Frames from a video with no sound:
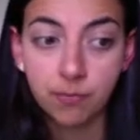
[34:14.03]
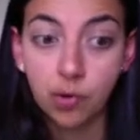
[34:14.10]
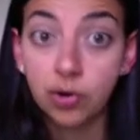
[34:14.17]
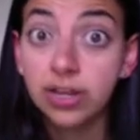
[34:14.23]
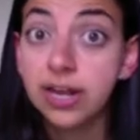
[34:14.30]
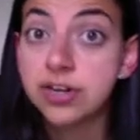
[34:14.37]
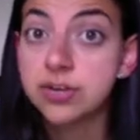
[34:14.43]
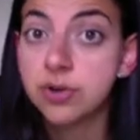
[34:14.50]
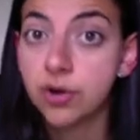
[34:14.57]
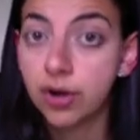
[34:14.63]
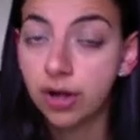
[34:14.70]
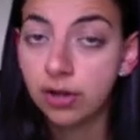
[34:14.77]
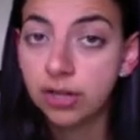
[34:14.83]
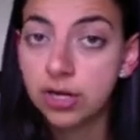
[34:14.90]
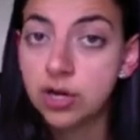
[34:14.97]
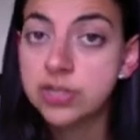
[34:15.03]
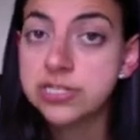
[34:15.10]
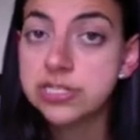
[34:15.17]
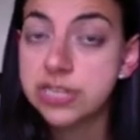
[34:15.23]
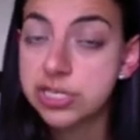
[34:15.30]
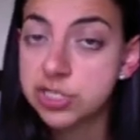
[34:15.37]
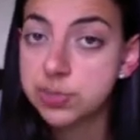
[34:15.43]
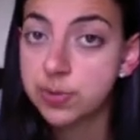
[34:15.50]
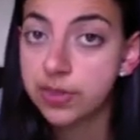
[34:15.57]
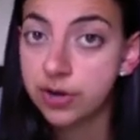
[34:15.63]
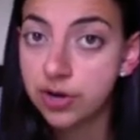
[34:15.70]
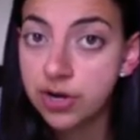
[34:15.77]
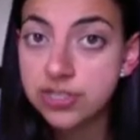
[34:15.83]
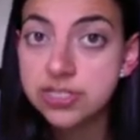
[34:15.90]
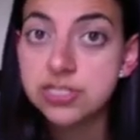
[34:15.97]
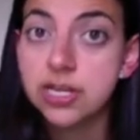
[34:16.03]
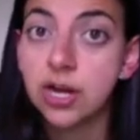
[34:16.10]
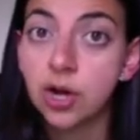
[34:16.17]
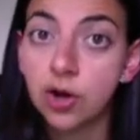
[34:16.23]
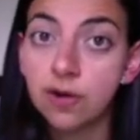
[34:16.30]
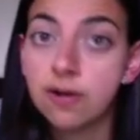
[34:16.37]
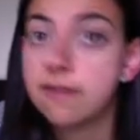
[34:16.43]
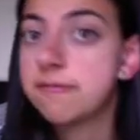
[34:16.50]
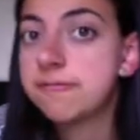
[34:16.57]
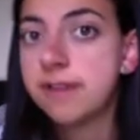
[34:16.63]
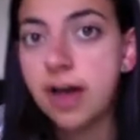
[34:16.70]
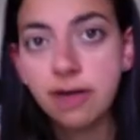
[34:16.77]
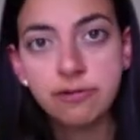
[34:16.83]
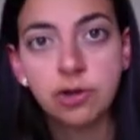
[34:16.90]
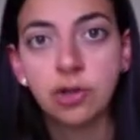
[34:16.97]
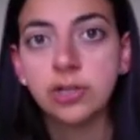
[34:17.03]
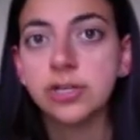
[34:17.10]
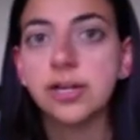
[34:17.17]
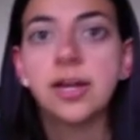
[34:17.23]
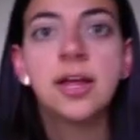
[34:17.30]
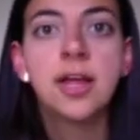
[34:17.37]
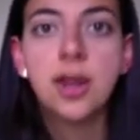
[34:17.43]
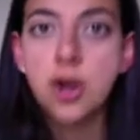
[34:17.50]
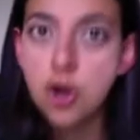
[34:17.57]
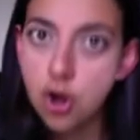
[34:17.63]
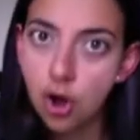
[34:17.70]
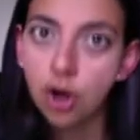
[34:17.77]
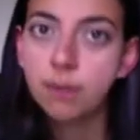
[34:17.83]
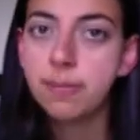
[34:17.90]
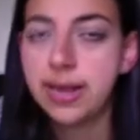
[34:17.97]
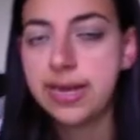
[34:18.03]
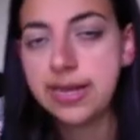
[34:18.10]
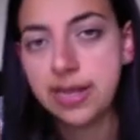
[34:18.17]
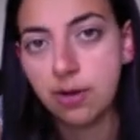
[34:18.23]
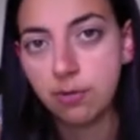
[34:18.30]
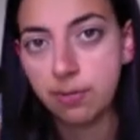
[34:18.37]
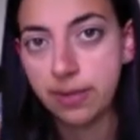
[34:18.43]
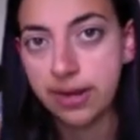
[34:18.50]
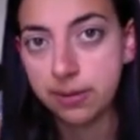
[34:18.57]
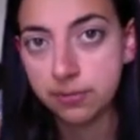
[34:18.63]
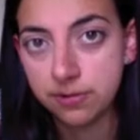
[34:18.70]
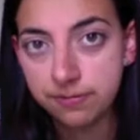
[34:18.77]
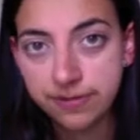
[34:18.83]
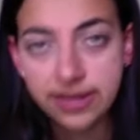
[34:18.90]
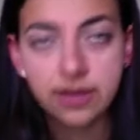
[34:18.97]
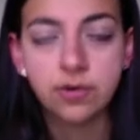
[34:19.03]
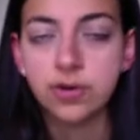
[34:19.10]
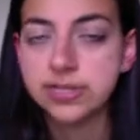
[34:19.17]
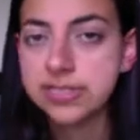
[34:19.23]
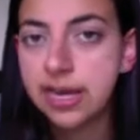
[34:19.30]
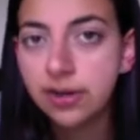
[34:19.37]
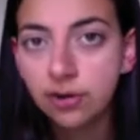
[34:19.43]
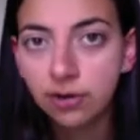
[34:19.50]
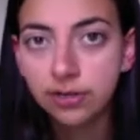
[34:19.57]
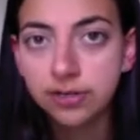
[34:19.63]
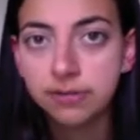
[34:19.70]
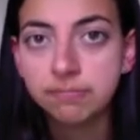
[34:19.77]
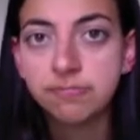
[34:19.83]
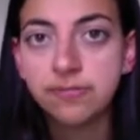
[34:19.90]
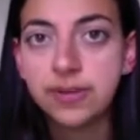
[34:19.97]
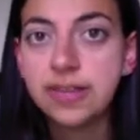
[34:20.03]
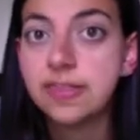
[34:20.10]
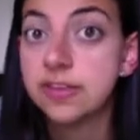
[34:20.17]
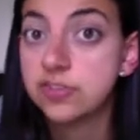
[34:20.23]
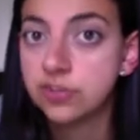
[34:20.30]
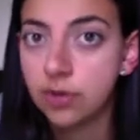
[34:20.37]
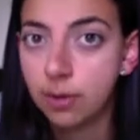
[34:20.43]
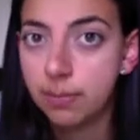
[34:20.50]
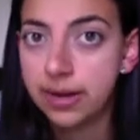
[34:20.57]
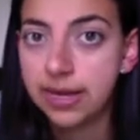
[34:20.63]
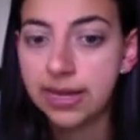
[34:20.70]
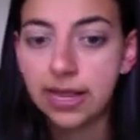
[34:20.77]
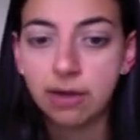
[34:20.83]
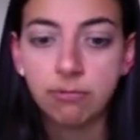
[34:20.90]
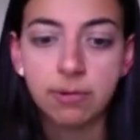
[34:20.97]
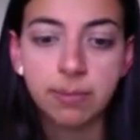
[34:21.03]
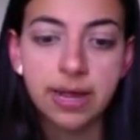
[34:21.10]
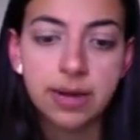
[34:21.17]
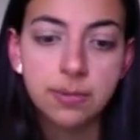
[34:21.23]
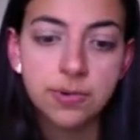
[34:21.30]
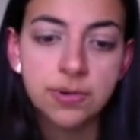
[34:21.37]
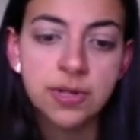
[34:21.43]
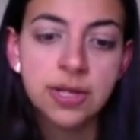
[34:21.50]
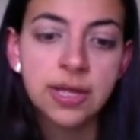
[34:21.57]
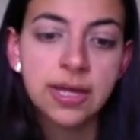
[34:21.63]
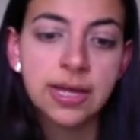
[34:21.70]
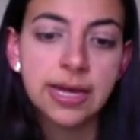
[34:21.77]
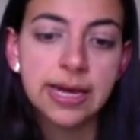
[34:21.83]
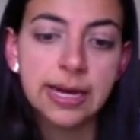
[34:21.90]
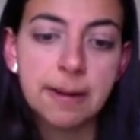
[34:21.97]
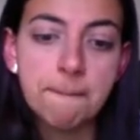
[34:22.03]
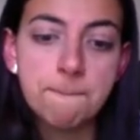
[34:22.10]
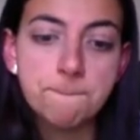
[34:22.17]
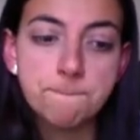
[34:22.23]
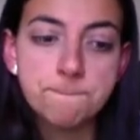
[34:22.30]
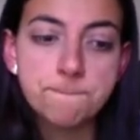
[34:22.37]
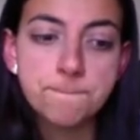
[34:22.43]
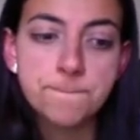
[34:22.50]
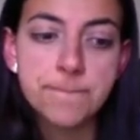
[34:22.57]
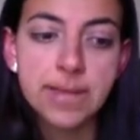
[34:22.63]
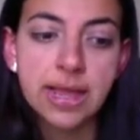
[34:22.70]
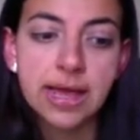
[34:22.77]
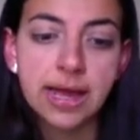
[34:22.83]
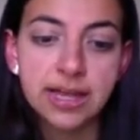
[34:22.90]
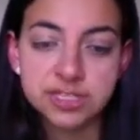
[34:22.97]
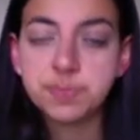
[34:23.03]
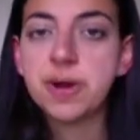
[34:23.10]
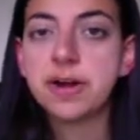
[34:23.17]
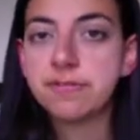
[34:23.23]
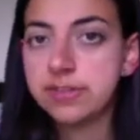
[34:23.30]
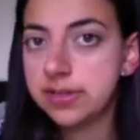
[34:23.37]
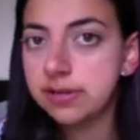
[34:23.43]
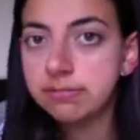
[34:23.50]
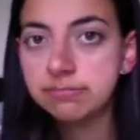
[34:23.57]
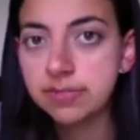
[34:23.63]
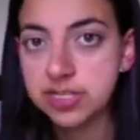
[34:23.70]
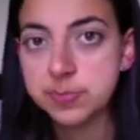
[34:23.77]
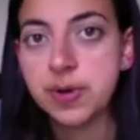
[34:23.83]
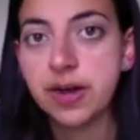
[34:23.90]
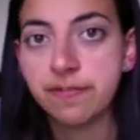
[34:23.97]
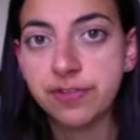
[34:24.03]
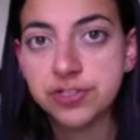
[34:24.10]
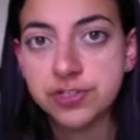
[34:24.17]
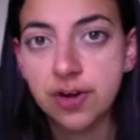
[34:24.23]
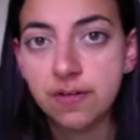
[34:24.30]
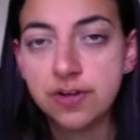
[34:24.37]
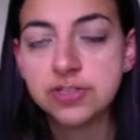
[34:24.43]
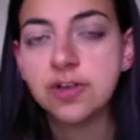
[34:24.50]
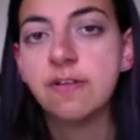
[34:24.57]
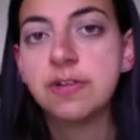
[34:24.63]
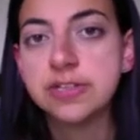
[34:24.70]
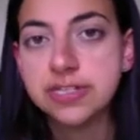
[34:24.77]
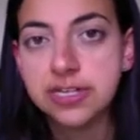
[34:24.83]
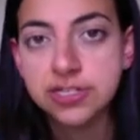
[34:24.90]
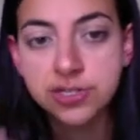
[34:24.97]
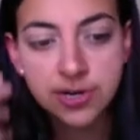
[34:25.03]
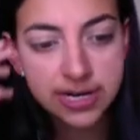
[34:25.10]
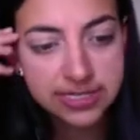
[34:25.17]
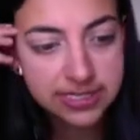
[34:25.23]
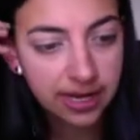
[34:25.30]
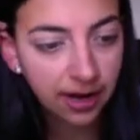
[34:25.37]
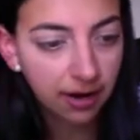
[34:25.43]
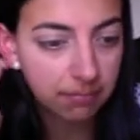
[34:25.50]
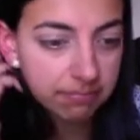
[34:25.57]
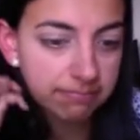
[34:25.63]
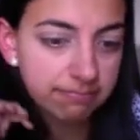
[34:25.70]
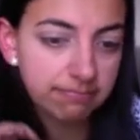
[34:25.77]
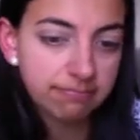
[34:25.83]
all our consultations with our nurses incur a $5 non-Medicare rebatable fee or a $10 fee that's not Medicare rebatable as part of the service. Obviously, as long as they're